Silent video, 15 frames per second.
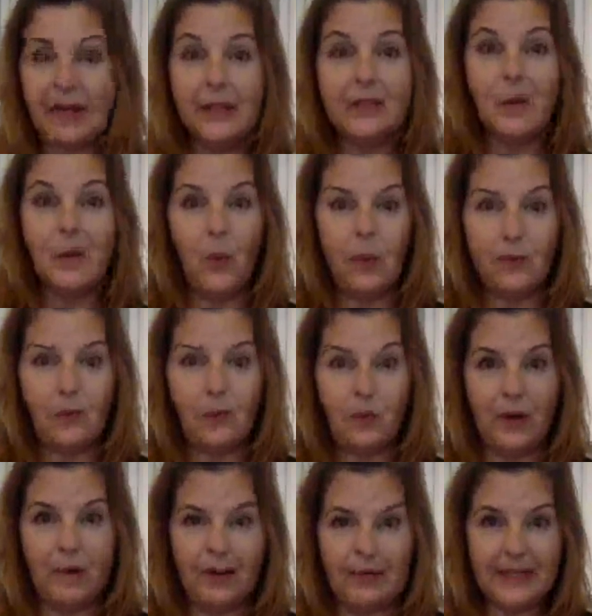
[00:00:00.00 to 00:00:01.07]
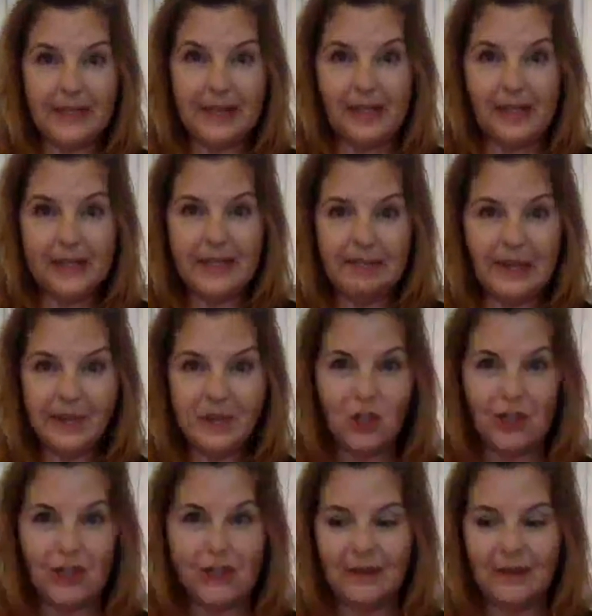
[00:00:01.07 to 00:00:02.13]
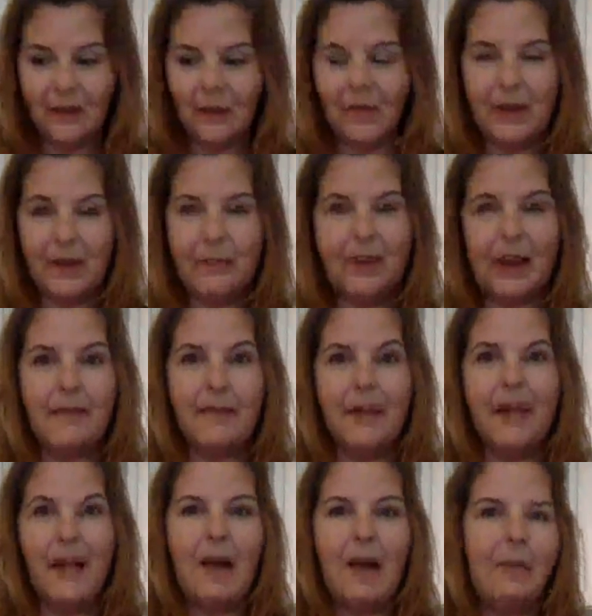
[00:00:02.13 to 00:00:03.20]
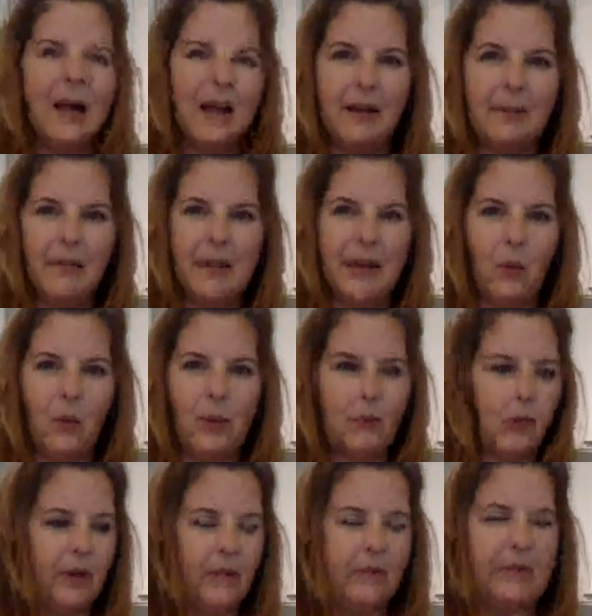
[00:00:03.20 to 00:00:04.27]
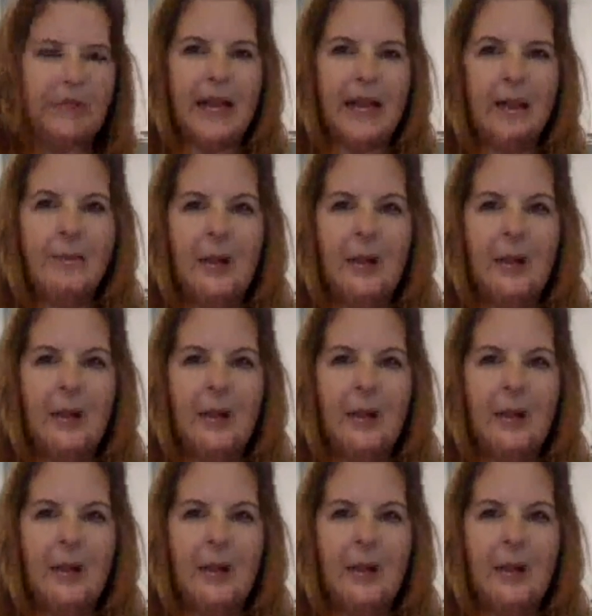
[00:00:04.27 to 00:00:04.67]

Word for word: is whipped cream. I did I did mention it a little bit, but I'm I'm not going to make whipped cream today.